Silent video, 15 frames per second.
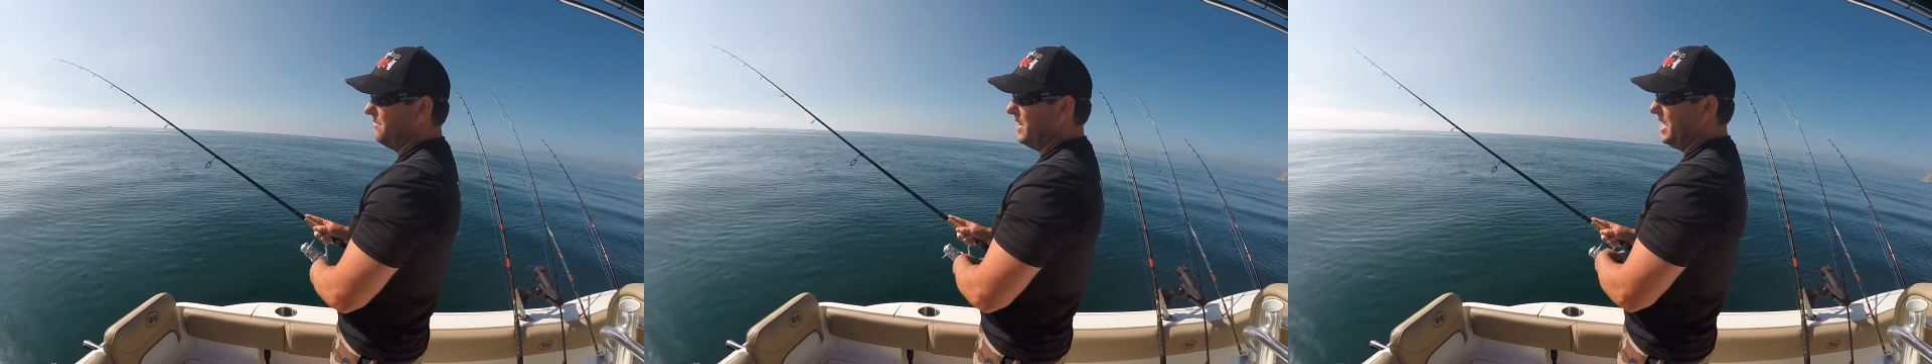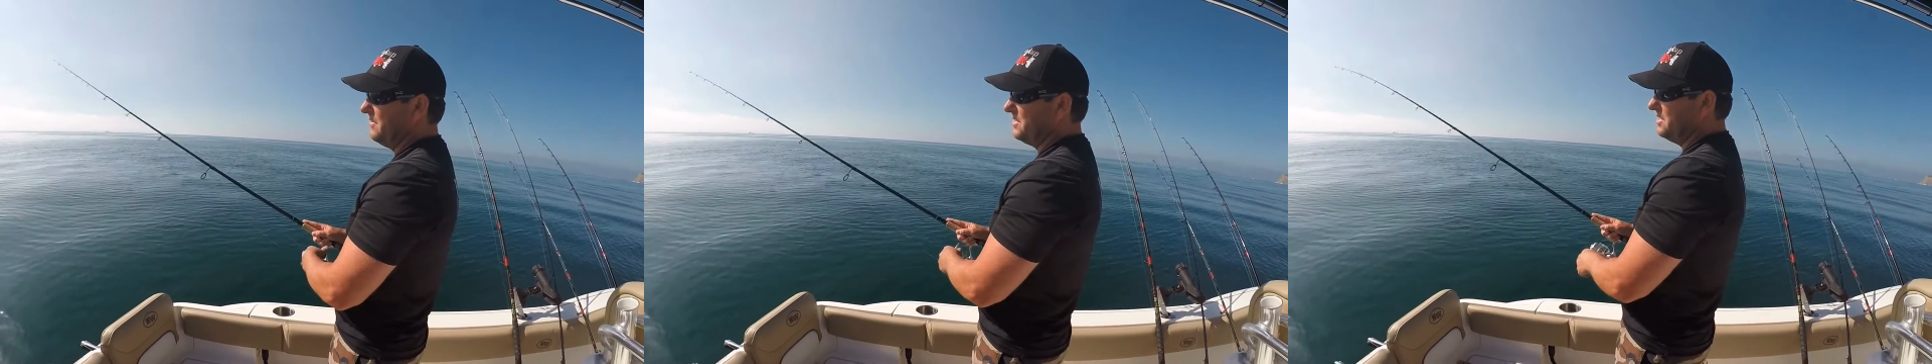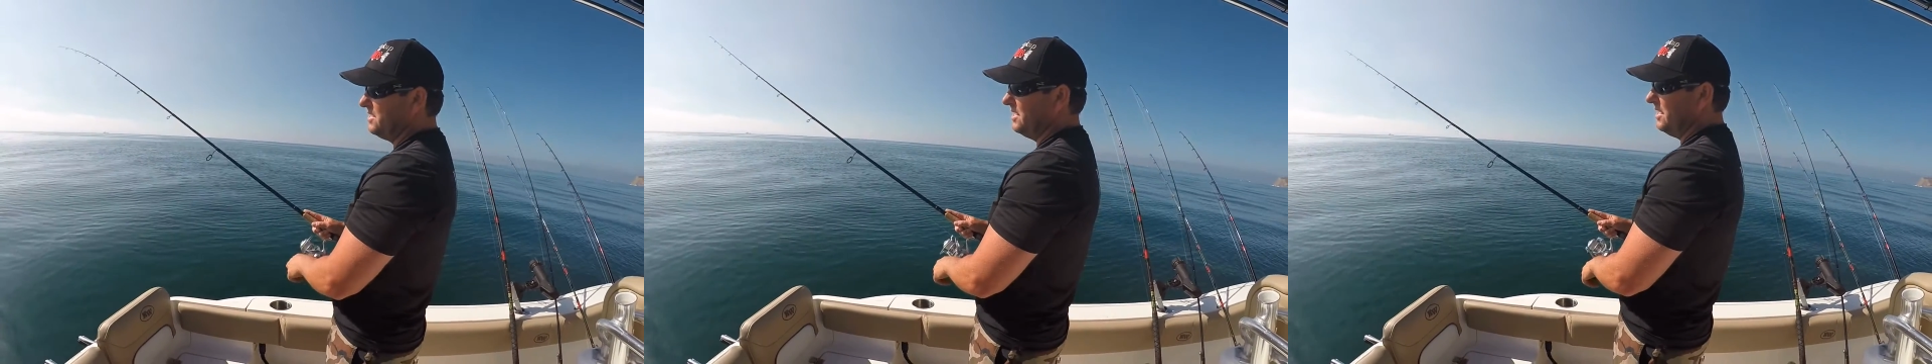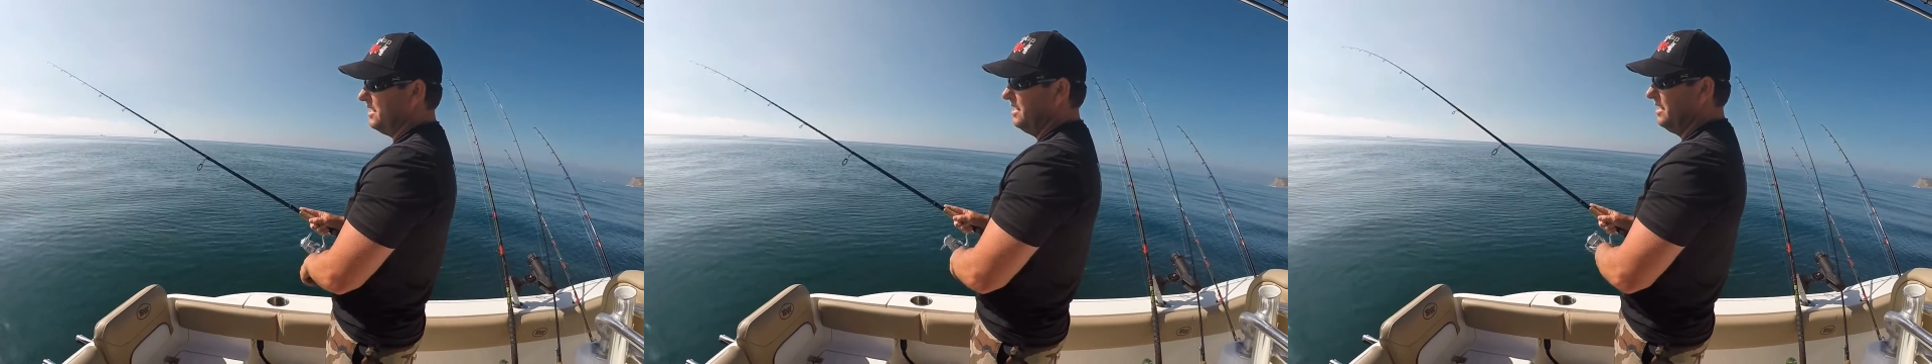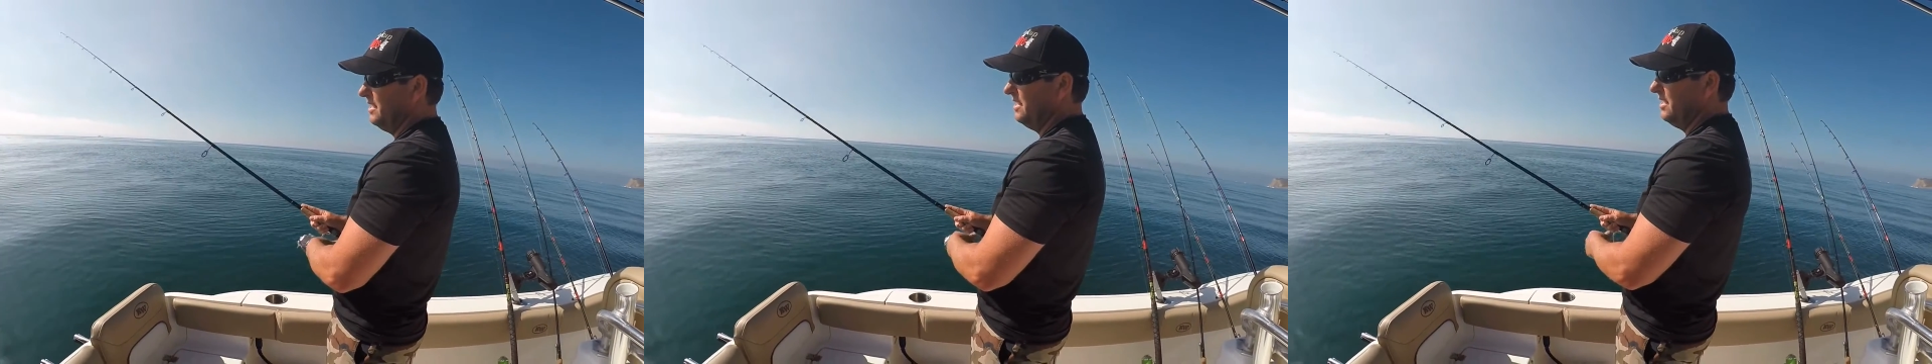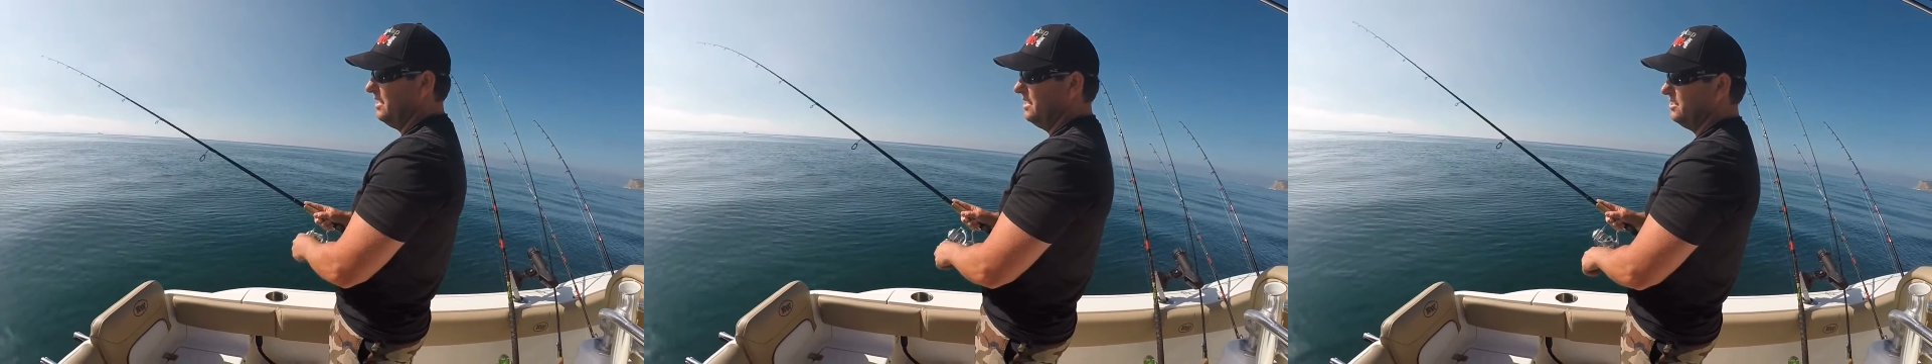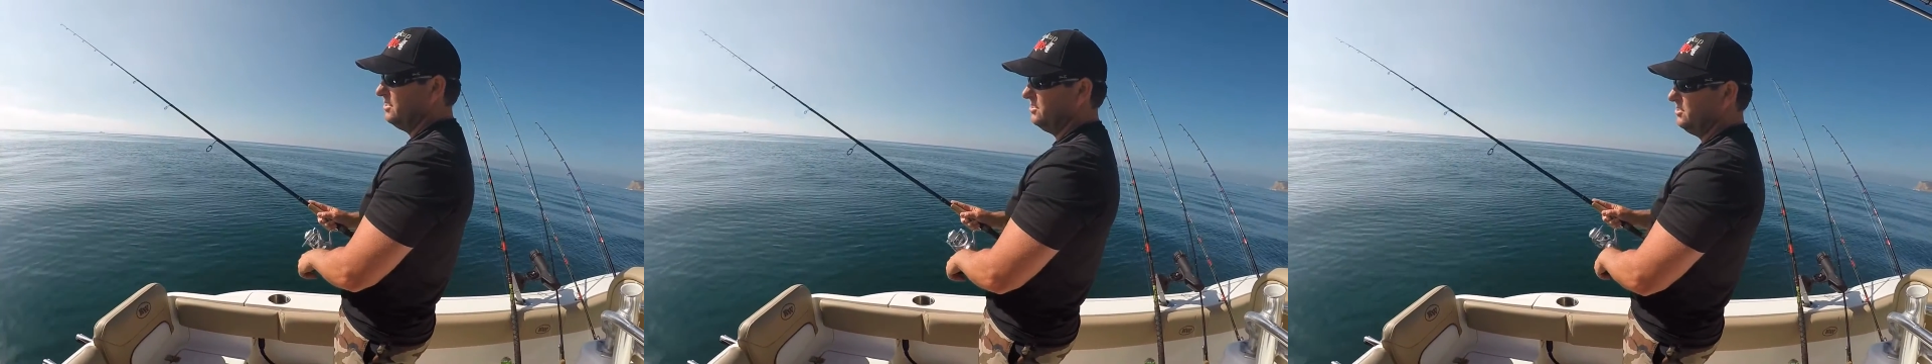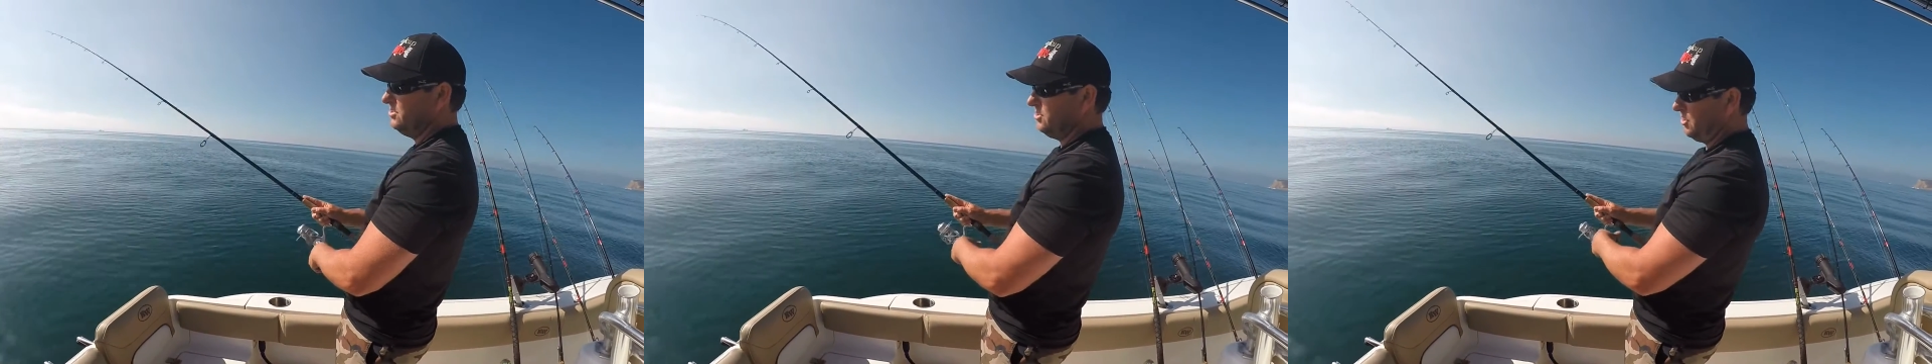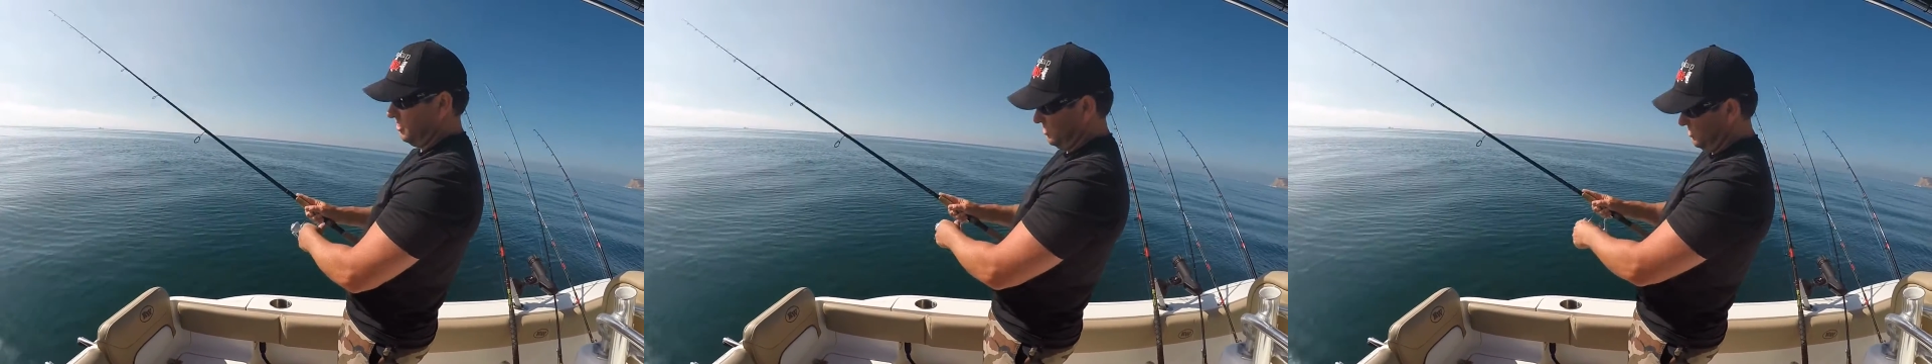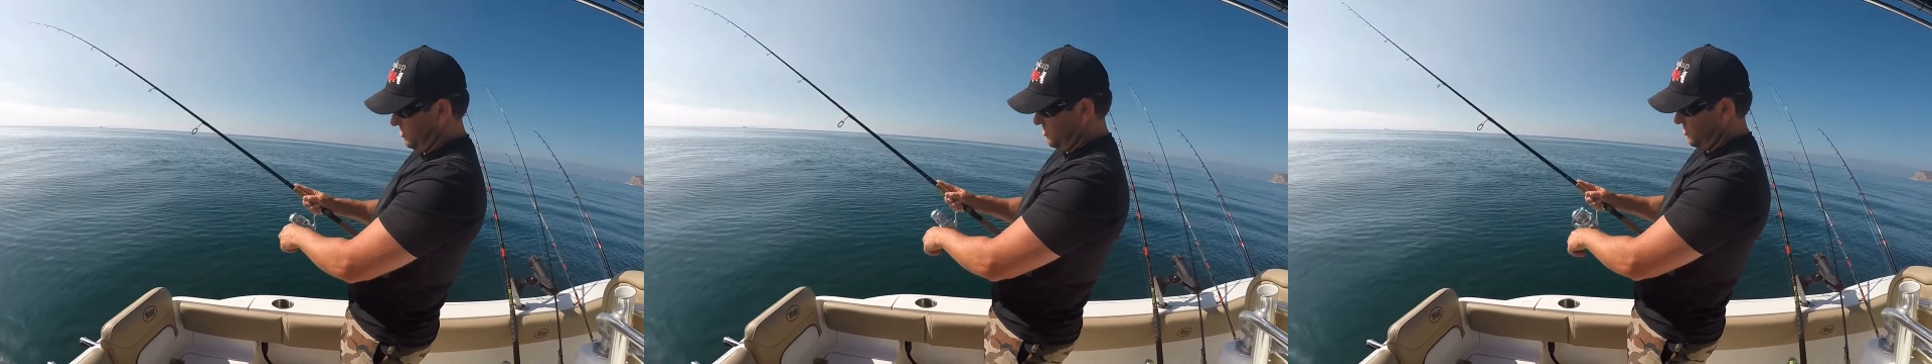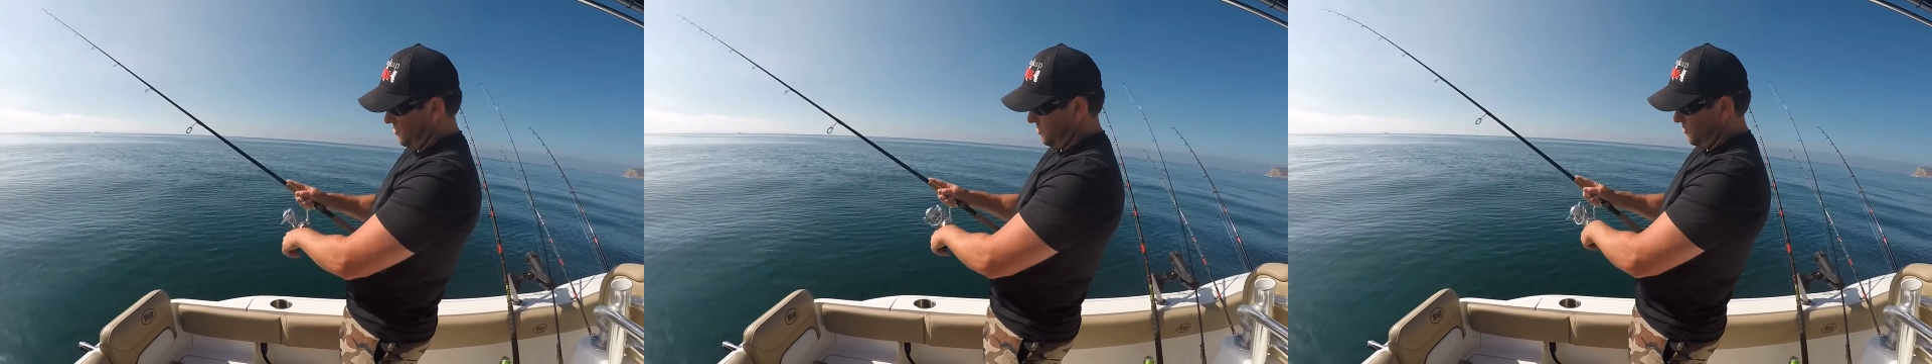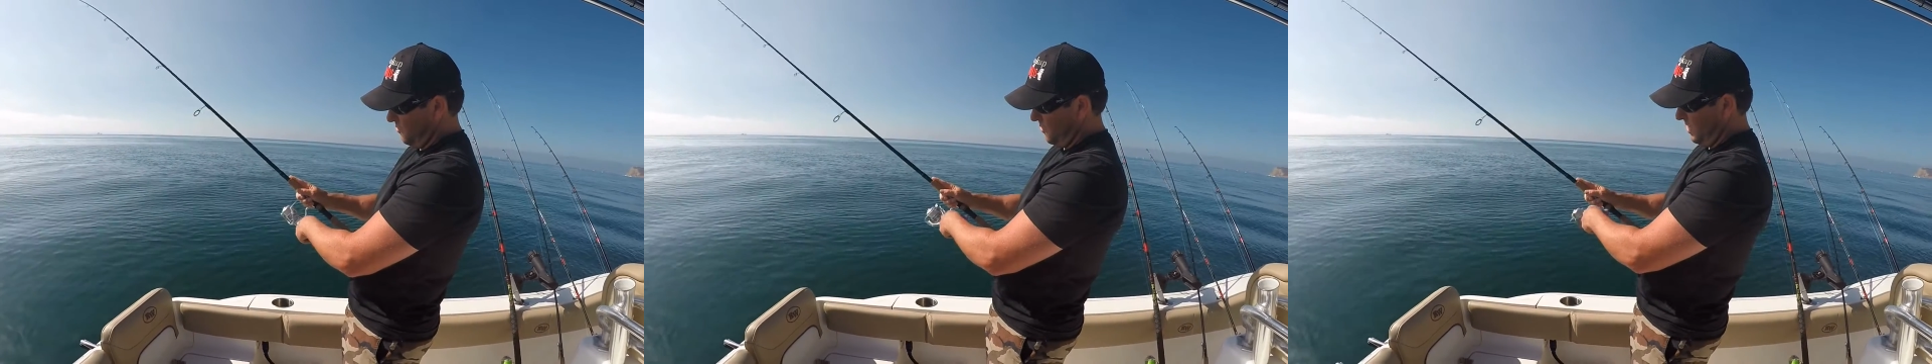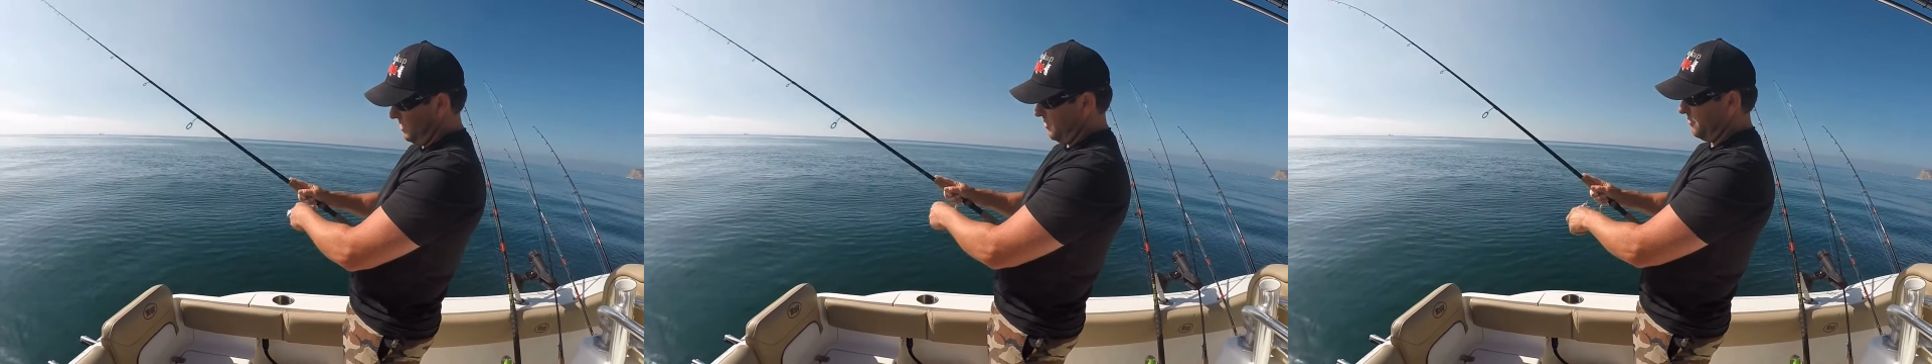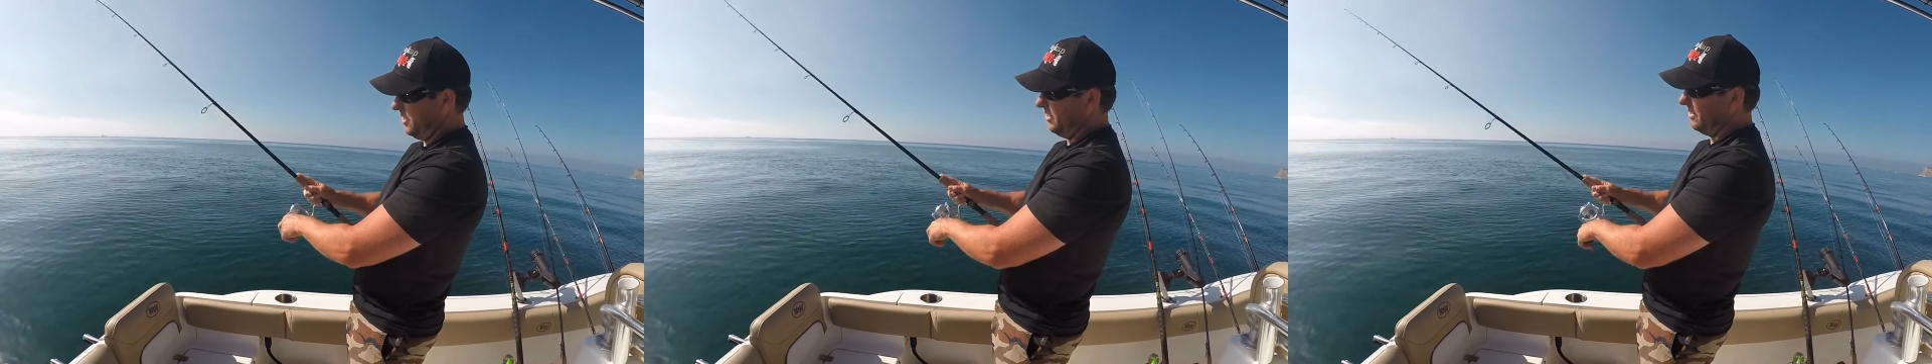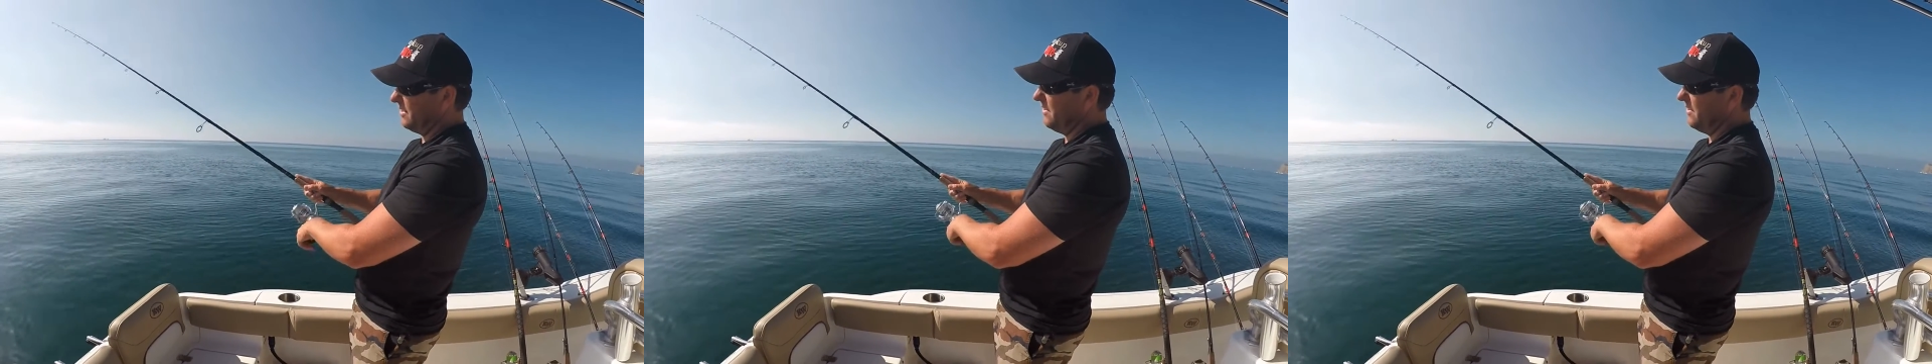5 to 10 jerks while you're reeling,